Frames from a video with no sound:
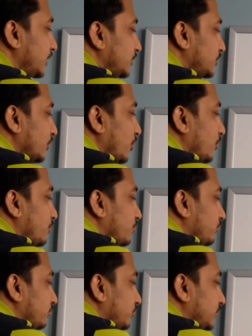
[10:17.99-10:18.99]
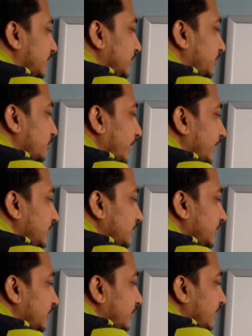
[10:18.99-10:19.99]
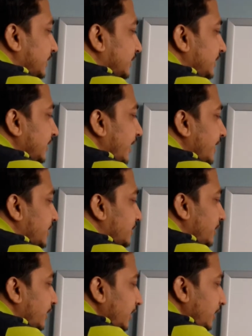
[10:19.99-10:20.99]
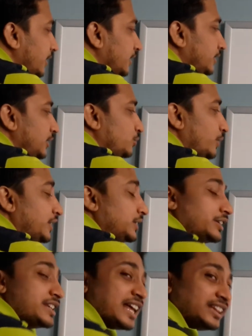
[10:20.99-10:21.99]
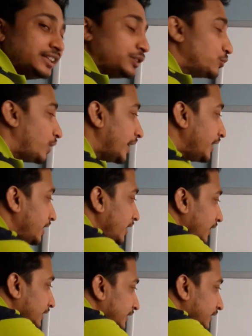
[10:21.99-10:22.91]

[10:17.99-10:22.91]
So this one is, you need a CH3. This one is nothing. Why?